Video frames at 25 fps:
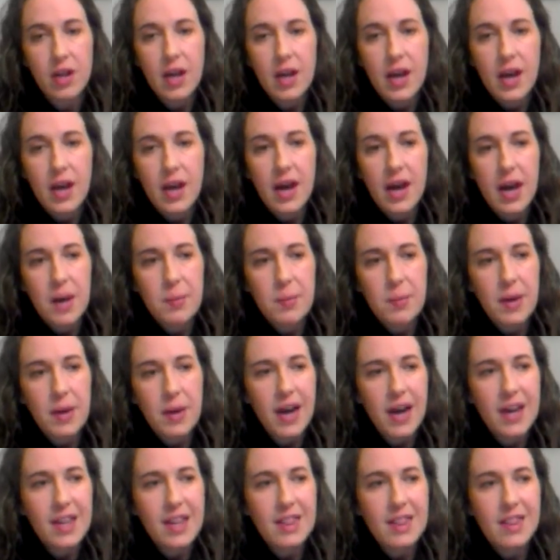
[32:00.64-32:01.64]

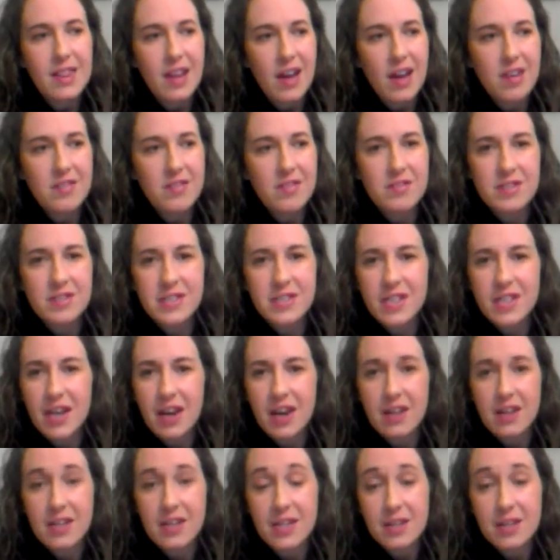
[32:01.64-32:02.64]
I love
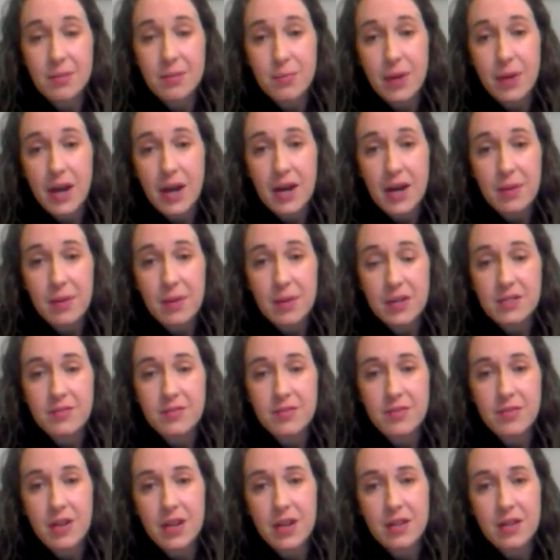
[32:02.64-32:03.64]
telling my best
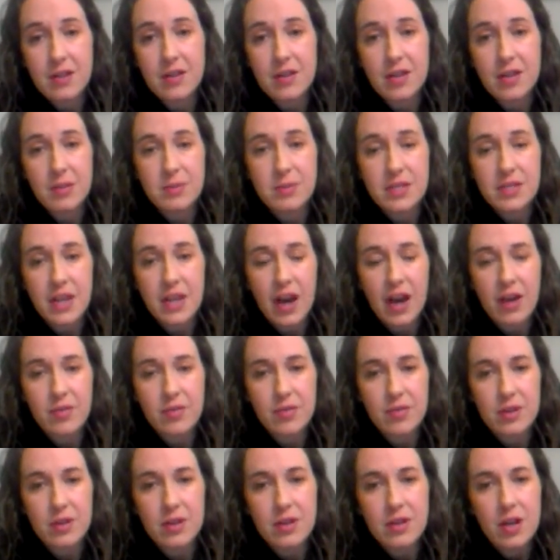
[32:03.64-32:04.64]
friend, her name's
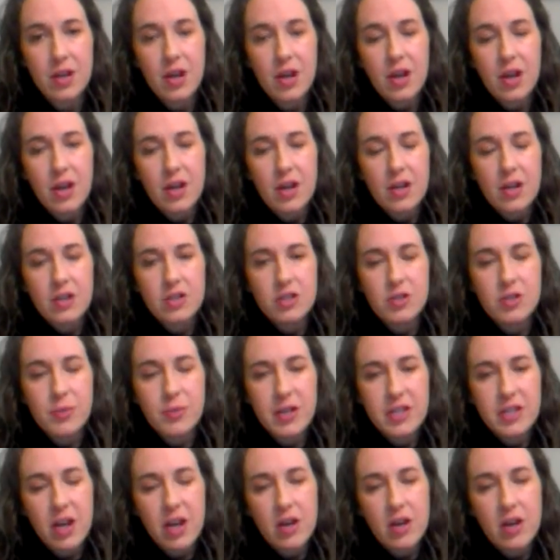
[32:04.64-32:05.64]
Catherine, she's my
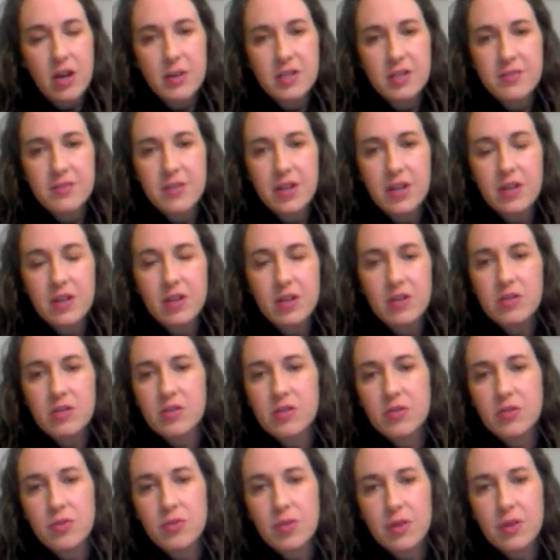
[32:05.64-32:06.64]
childhood best friend, her
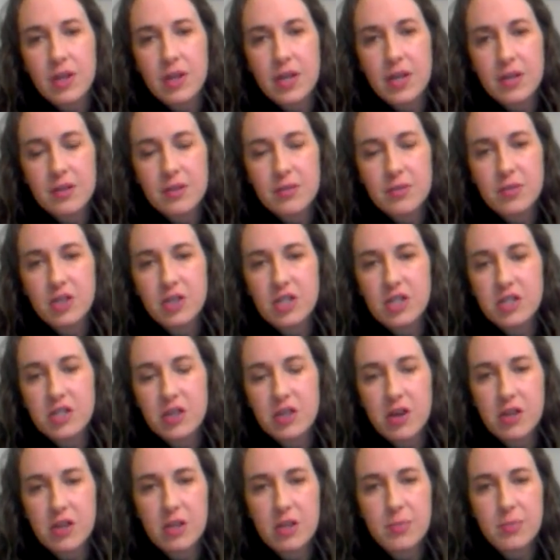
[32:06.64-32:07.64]
story. She
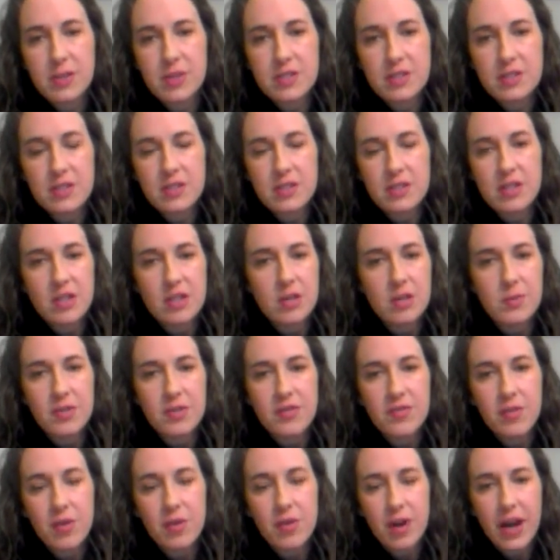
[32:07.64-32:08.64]
started the business a year
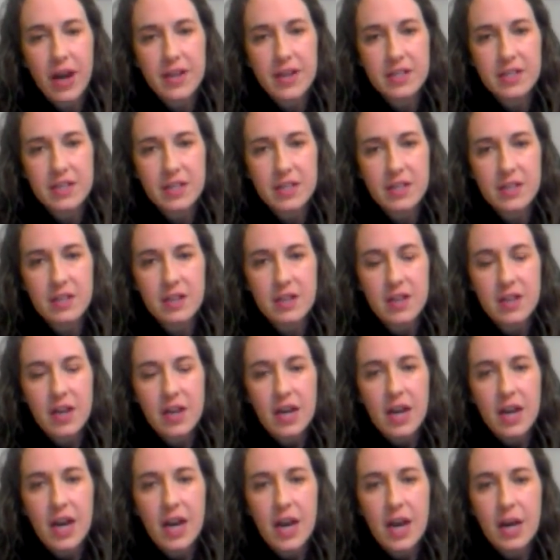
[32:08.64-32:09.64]
before I did.
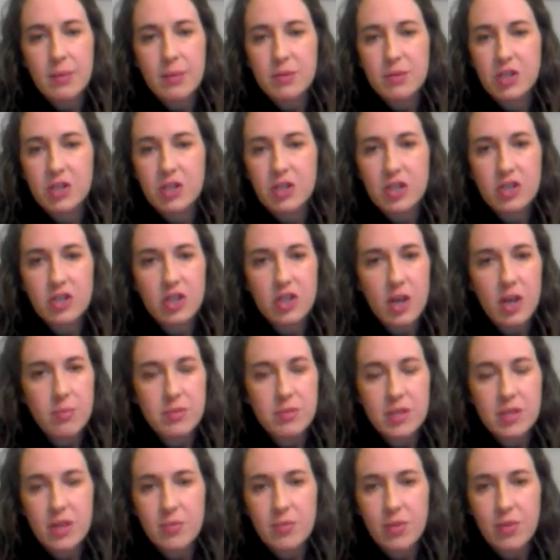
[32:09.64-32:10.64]
She
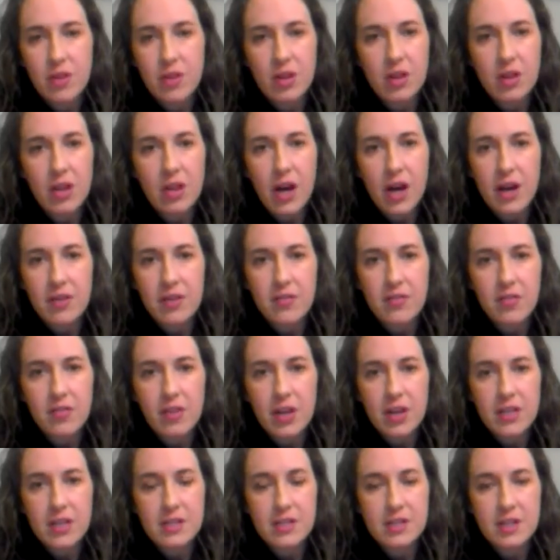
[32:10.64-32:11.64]
jumped in with a lot of
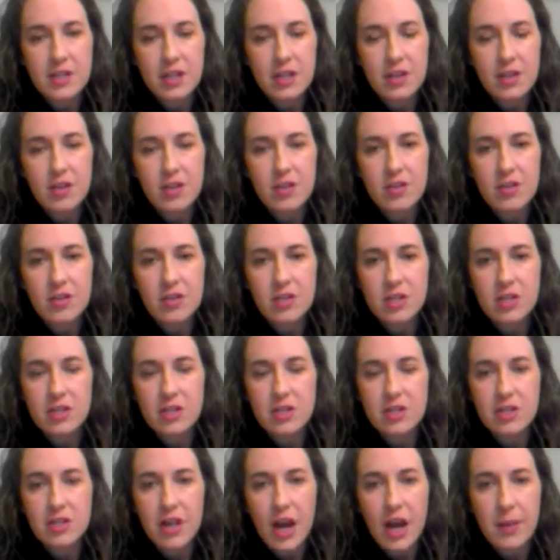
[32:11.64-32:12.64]
great skill. She's
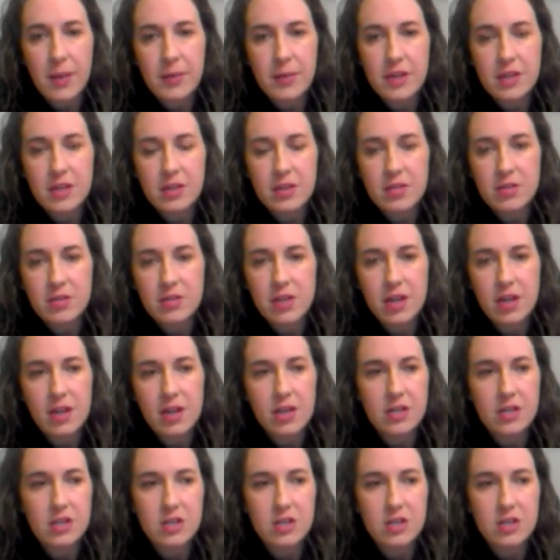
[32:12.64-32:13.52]
a diamond in doTERRA.